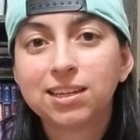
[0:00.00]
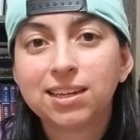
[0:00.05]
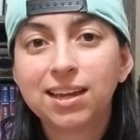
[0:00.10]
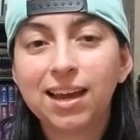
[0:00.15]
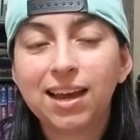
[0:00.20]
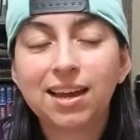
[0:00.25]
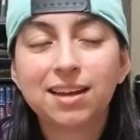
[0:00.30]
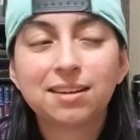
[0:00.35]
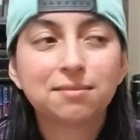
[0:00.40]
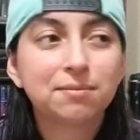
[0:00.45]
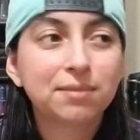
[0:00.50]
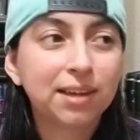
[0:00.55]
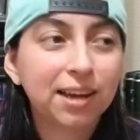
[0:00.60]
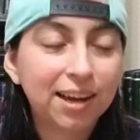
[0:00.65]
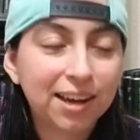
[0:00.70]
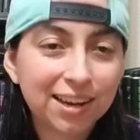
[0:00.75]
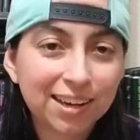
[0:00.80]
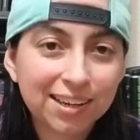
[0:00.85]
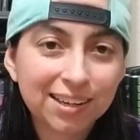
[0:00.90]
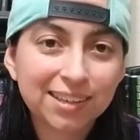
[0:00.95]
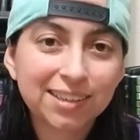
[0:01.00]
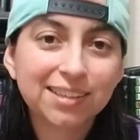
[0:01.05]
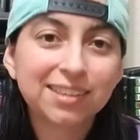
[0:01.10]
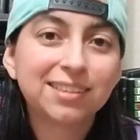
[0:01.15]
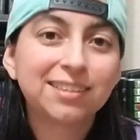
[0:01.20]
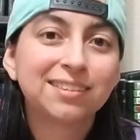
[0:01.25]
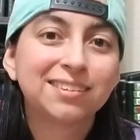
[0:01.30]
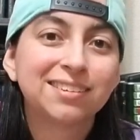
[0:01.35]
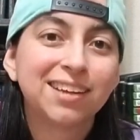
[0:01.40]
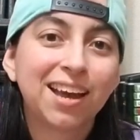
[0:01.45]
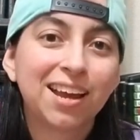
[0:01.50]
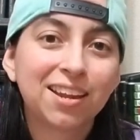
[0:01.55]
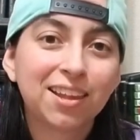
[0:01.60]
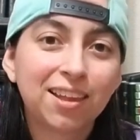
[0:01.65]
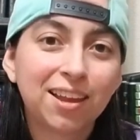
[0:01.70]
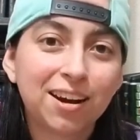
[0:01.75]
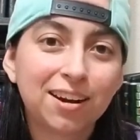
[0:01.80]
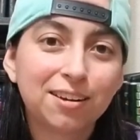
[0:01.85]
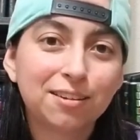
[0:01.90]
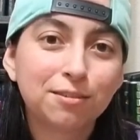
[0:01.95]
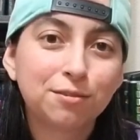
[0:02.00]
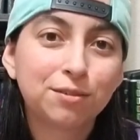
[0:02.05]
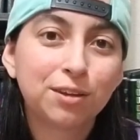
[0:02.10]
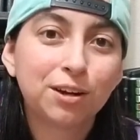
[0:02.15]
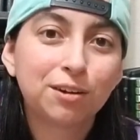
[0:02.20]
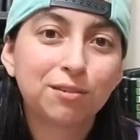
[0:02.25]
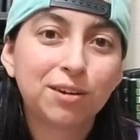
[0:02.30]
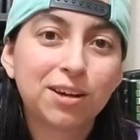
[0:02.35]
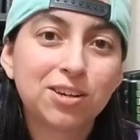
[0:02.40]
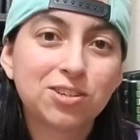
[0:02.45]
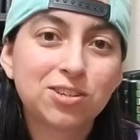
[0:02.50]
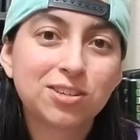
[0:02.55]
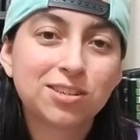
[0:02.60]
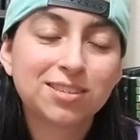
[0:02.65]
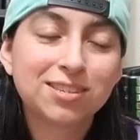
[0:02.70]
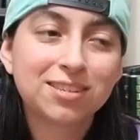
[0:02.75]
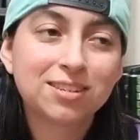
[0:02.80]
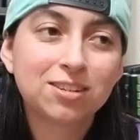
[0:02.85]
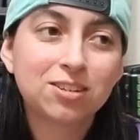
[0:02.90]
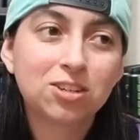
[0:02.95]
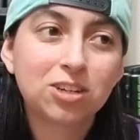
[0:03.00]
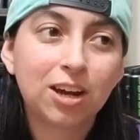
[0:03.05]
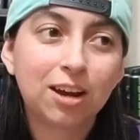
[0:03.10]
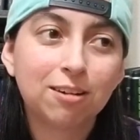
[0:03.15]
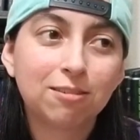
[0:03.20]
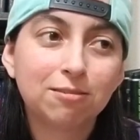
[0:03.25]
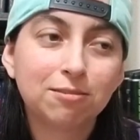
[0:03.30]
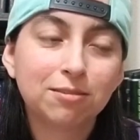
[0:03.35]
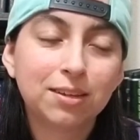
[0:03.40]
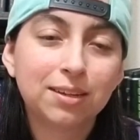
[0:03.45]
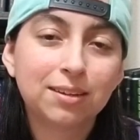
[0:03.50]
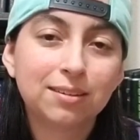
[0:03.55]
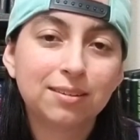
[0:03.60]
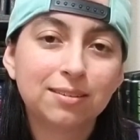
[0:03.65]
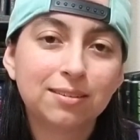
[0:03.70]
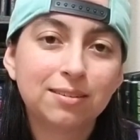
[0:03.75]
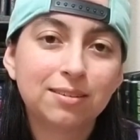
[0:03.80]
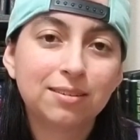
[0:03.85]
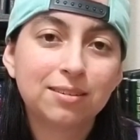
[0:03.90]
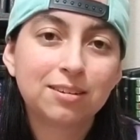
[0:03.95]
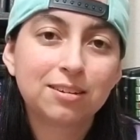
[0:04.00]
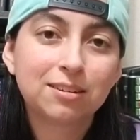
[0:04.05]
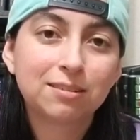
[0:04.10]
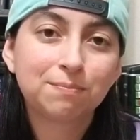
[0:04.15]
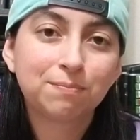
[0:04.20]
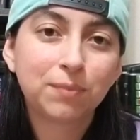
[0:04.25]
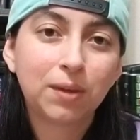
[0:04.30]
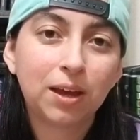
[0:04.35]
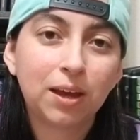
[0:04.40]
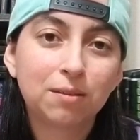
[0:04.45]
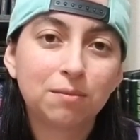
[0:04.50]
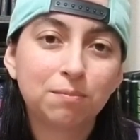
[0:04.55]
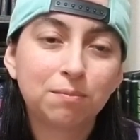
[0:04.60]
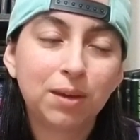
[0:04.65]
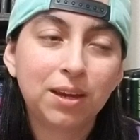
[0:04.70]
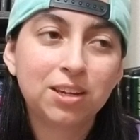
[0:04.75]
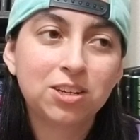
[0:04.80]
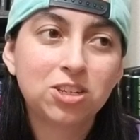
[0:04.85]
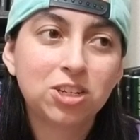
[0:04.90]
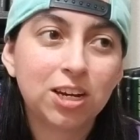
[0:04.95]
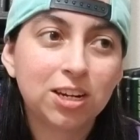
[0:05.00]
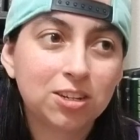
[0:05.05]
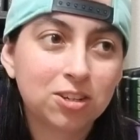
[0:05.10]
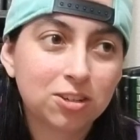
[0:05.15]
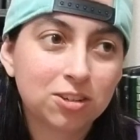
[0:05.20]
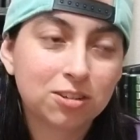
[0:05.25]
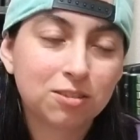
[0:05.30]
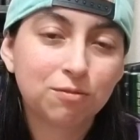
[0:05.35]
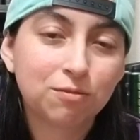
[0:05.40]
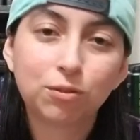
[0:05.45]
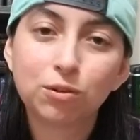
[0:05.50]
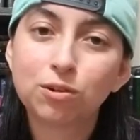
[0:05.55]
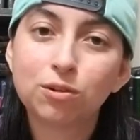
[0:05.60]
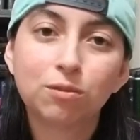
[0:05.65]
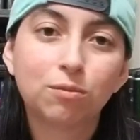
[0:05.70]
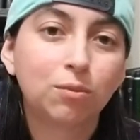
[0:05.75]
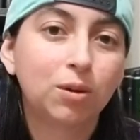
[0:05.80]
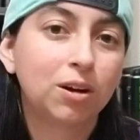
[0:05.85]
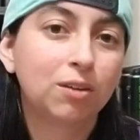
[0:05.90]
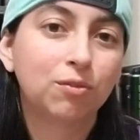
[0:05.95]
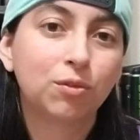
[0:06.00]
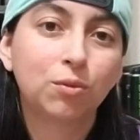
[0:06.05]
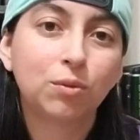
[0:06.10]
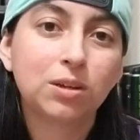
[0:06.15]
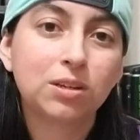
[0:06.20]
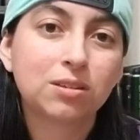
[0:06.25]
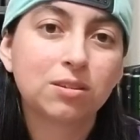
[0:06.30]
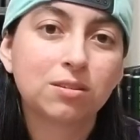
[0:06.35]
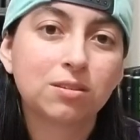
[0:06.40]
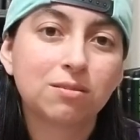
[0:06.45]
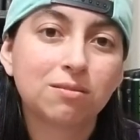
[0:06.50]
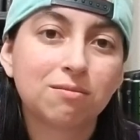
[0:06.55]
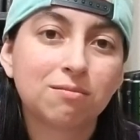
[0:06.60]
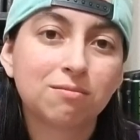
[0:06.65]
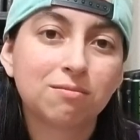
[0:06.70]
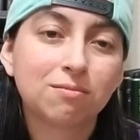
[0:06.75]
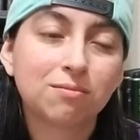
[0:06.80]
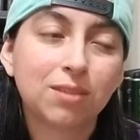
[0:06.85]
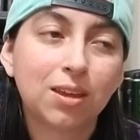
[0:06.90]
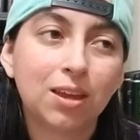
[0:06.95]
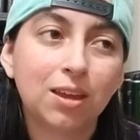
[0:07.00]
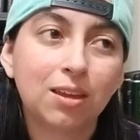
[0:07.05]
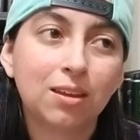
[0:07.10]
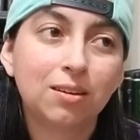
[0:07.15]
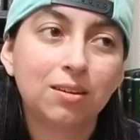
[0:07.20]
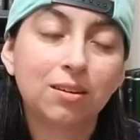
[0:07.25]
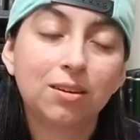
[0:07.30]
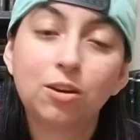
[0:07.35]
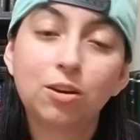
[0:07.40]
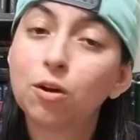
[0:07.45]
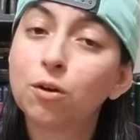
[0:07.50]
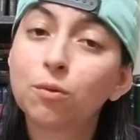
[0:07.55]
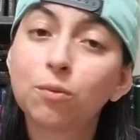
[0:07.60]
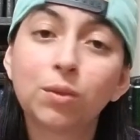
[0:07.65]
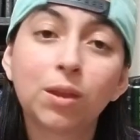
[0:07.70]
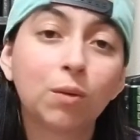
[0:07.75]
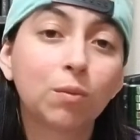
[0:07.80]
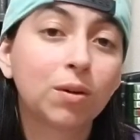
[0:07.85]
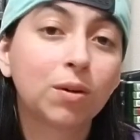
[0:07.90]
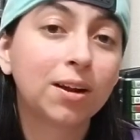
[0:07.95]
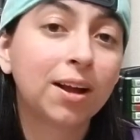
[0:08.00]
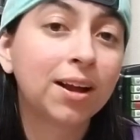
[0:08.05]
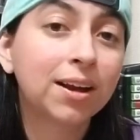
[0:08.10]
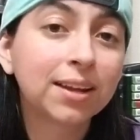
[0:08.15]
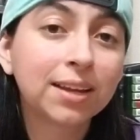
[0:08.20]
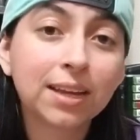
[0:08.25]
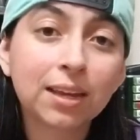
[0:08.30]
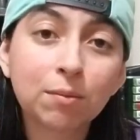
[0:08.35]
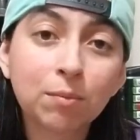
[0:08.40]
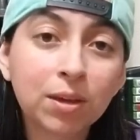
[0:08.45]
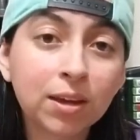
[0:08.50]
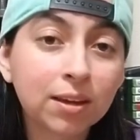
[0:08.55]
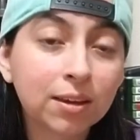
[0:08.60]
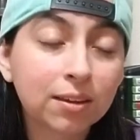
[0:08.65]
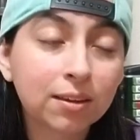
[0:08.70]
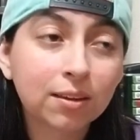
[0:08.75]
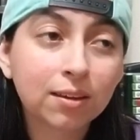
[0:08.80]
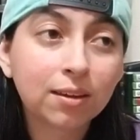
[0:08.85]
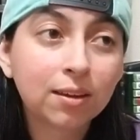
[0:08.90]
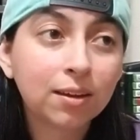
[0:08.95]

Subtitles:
yeah, I had a lot of iterations in this channel and had made changes for whatever reason. And no, they were not a gimmick.